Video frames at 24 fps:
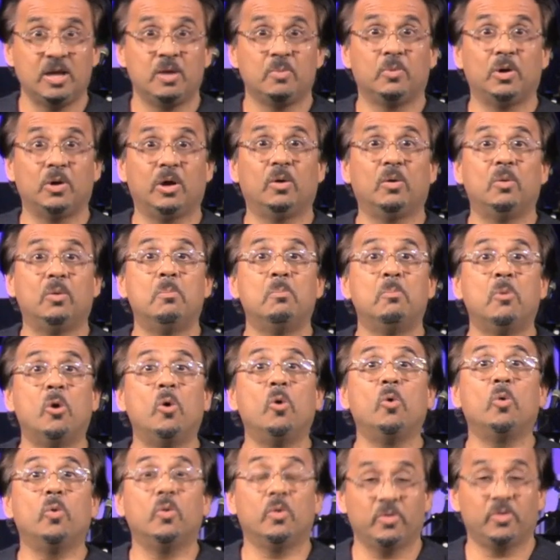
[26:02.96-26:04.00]
Well,
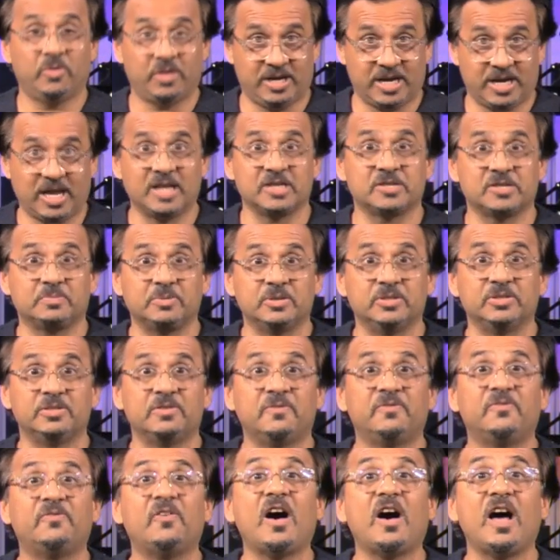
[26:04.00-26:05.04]
more than husbands,
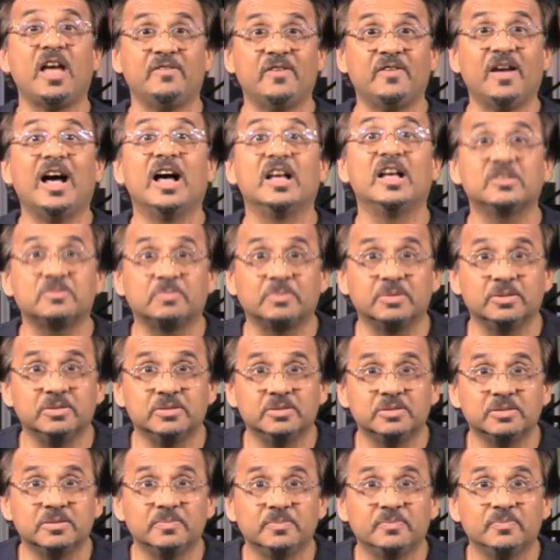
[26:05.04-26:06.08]
five
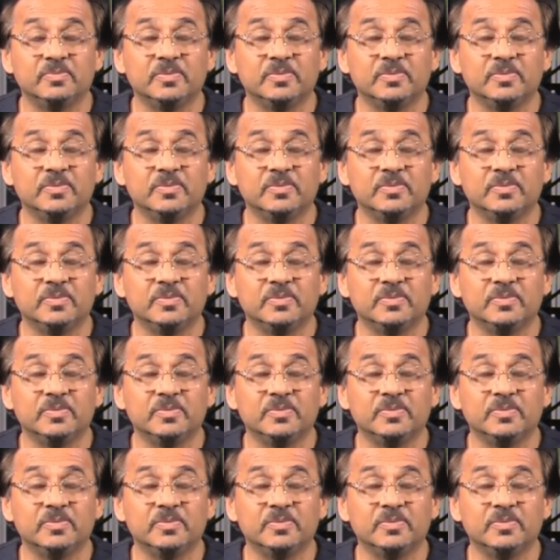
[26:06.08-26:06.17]
husbands.